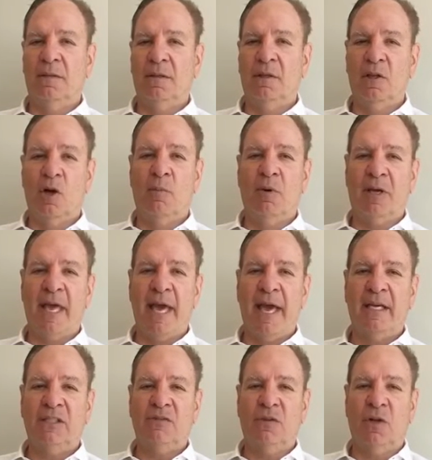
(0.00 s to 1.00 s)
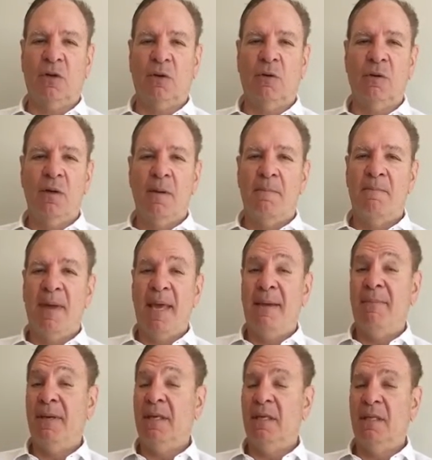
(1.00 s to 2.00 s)
global cash flow,
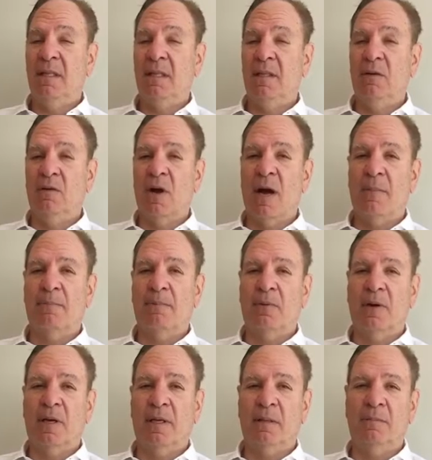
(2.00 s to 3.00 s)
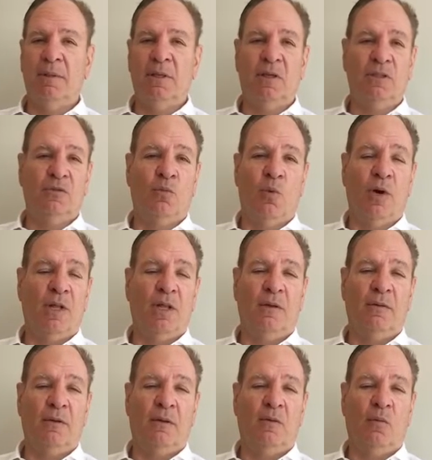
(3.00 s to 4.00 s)
maybe they're operating because one of
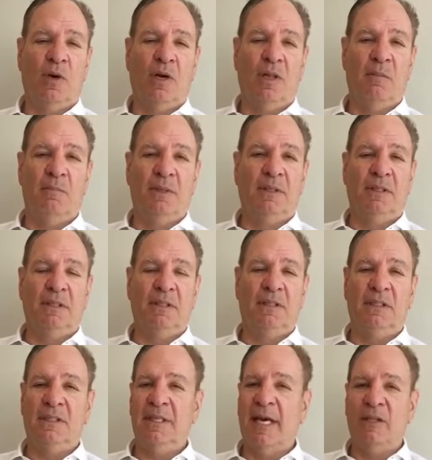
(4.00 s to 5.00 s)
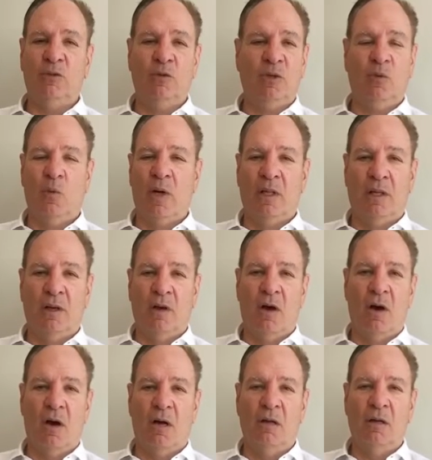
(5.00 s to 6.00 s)
the buildings is not doing well at
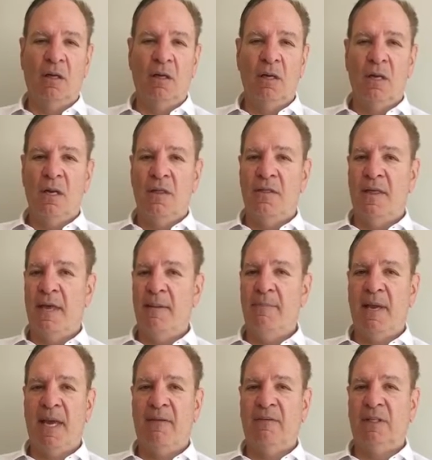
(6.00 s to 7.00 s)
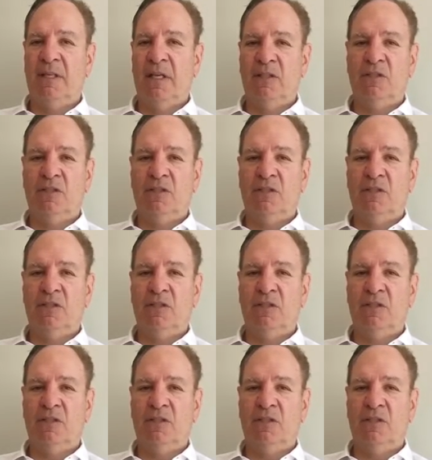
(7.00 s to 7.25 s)
all. They may have a debt